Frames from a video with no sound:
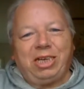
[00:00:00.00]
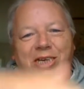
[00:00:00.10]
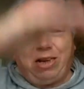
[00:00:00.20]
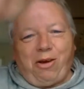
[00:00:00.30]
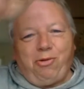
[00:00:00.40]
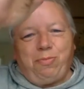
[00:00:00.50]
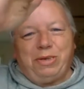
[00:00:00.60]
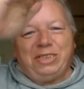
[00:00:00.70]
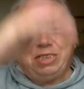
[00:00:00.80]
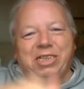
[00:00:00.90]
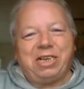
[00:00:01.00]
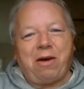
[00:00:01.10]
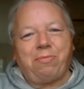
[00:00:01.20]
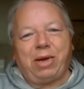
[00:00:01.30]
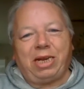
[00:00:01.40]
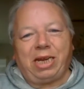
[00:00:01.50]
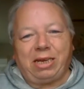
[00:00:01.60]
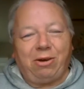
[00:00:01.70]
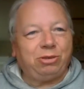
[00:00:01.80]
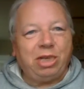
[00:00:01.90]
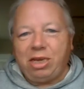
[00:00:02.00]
it opens it up and it goes.